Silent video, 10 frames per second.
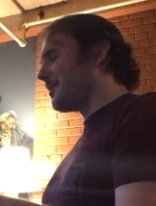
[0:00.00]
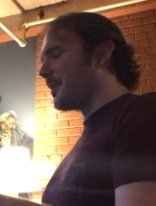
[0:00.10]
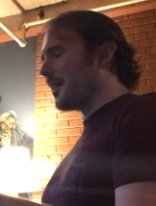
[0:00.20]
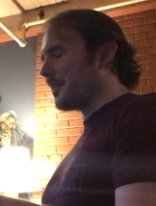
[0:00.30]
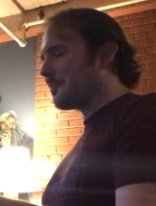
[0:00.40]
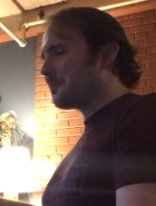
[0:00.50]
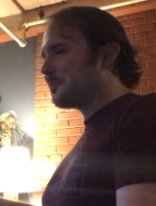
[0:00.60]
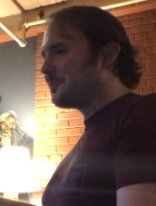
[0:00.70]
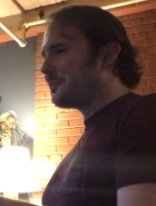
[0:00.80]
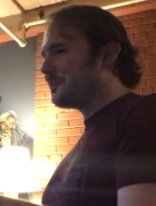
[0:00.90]
Right.
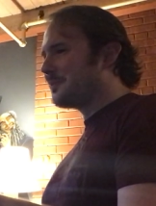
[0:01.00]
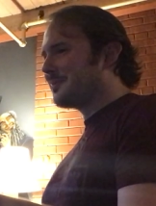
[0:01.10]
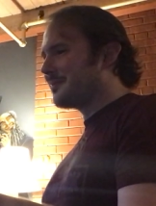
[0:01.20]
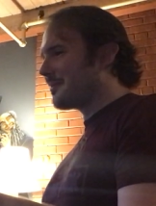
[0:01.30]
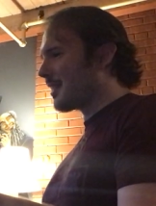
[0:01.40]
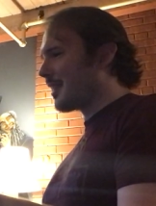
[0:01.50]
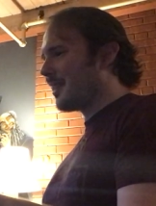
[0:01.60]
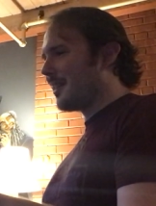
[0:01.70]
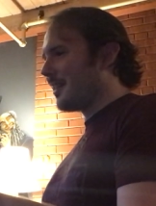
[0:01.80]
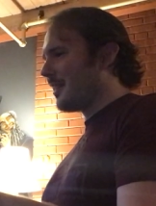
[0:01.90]

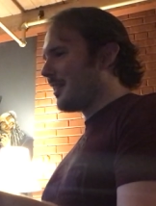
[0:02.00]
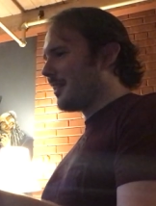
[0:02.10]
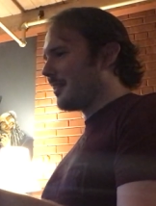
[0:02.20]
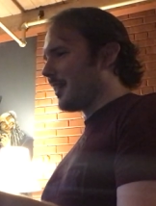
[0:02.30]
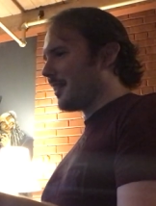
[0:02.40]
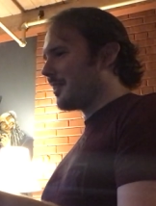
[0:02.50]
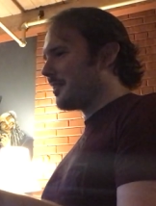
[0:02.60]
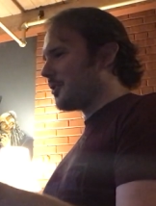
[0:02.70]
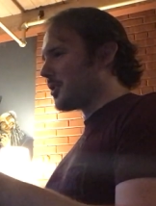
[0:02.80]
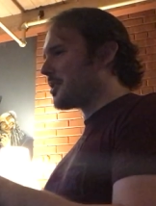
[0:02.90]
Yeah. Like
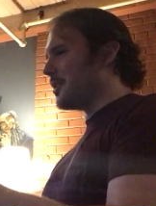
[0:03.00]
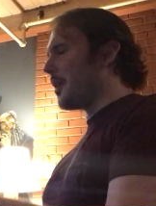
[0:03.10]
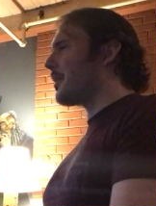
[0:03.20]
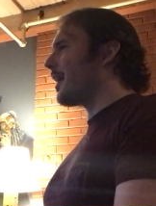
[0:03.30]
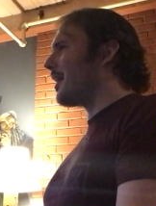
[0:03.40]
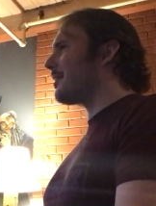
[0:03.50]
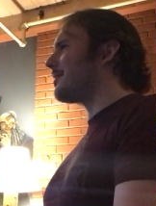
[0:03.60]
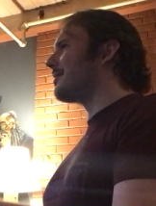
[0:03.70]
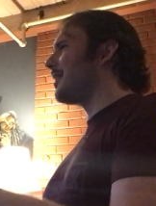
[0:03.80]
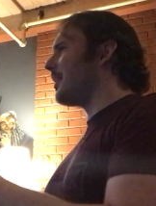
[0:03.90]
just know that
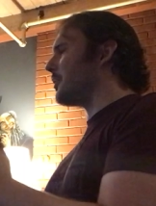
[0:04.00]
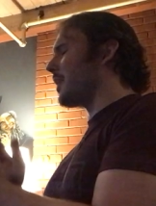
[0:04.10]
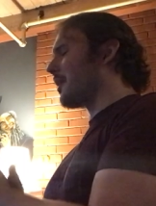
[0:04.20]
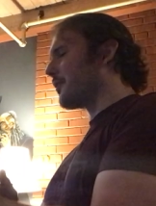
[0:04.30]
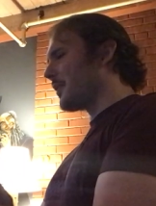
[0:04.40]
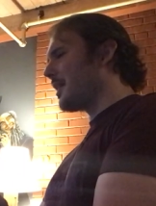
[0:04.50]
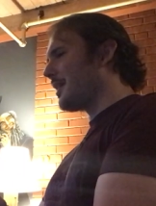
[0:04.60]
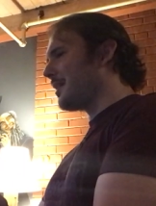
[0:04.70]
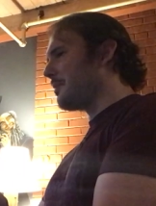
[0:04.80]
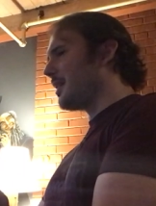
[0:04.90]
you're not a
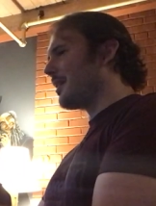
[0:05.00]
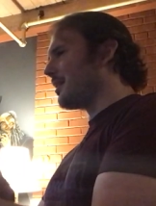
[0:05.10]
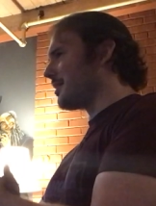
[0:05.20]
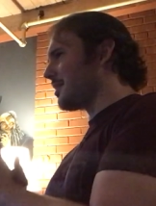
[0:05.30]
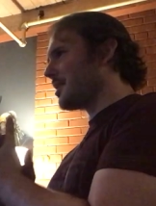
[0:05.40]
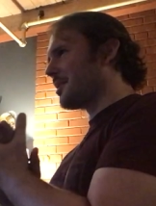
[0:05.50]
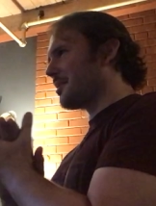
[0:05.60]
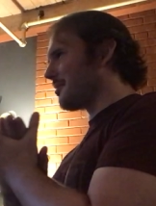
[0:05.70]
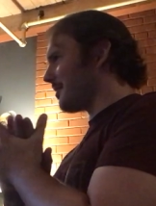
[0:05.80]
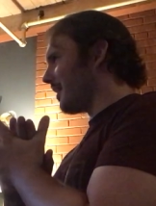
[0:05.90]
freak
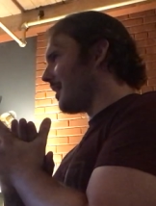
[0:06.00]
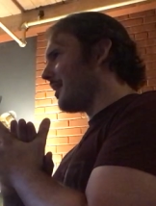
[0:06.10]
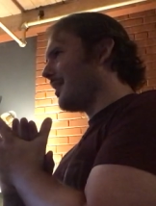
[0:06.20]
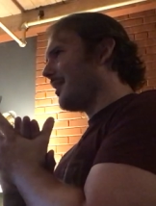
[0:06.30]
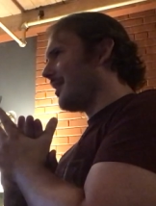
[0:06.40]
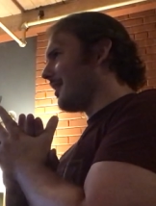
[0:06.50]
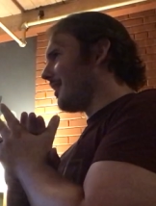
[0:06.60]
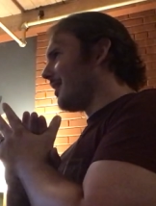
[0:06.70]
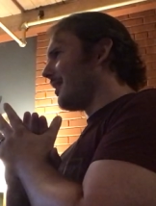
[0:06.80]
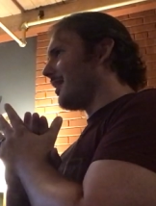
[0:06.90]
because
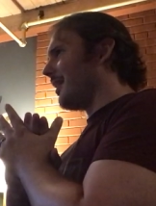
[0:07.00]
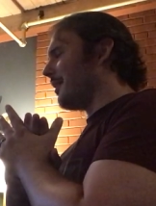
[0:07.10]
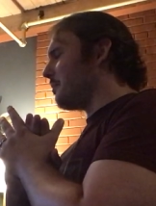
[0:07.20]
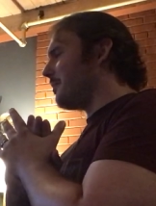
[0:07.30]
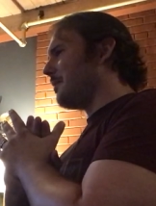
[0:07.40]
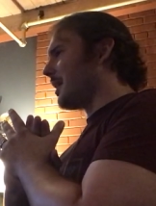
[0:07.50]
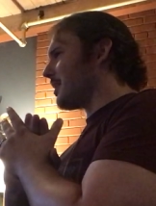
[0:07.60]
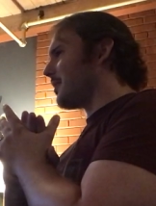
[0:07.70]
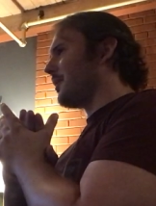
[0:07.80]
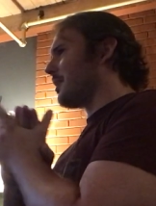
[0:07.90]
of
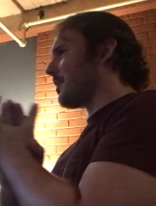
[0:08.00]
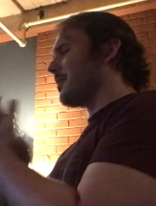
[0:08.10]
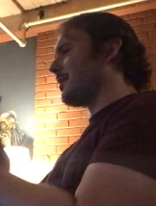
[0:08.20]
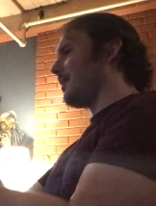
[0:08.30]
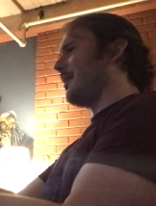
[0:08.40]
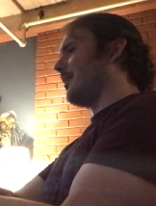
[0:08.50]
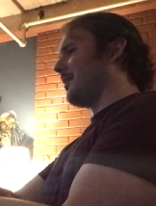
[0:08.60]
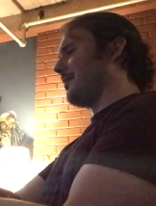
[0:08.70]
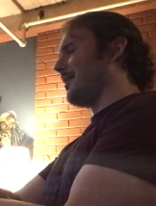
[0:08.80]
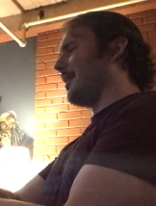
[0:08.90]
because of your
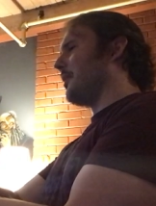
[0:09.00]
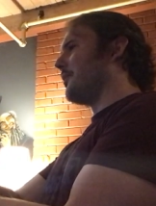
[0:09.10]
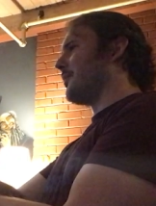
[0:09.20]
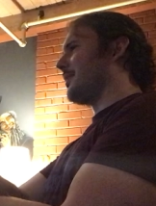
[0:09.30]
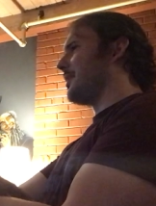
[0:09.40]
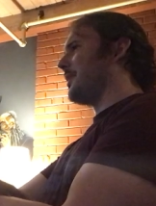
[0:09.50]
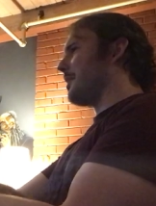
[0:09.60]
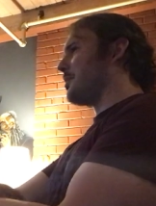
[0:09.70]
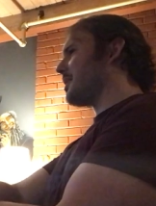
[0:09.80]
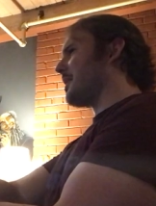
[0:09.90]
of
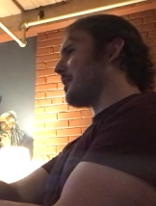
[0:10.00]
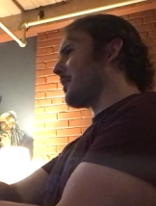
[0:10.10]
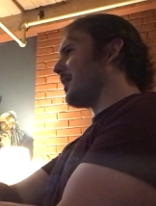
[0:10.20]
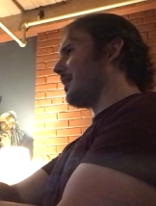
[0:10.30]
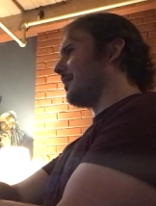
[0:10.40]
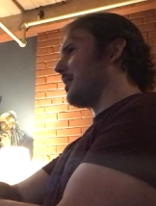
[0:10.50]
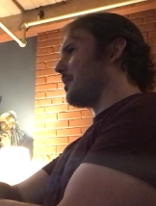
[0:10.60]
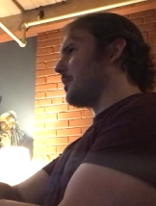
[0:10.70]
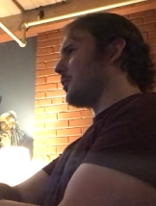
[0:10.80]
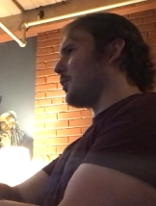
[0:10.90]
the obscure things that
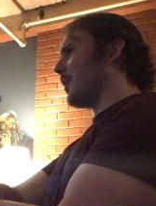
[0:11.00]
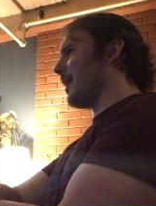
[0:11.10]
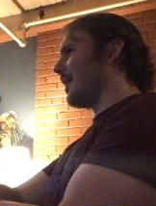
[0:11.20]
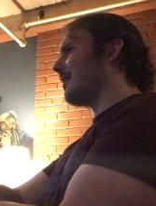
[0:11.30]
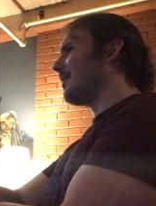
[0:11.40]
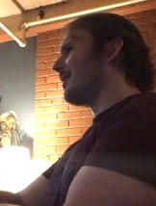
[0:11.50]
you enjoy.